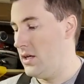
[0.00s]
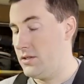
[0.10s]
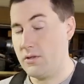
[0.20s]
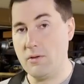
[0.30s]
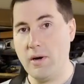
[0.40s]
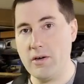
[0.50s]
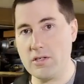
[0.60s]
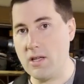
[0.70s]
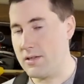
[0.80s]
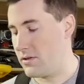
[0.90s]
So the miter
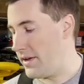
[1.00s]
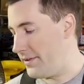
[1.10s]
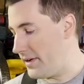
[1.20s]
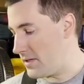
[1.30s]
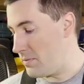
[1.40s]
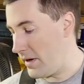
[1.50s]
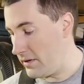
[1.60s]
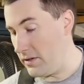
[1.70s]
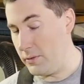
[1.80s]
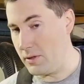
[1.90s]
slots are now nice and
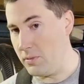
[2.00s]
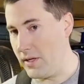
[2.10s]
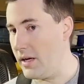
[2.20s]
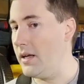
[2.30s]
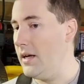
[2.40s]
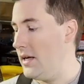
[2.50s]
parallel with the blade.